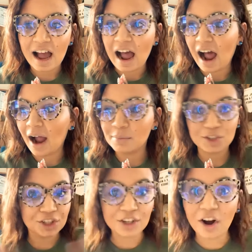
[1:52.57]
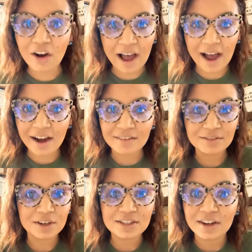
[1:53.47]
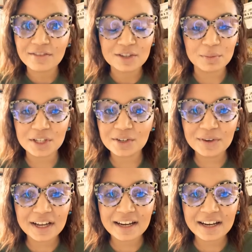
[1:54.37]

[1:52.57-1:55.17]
I'm sure you all have stuff to be doing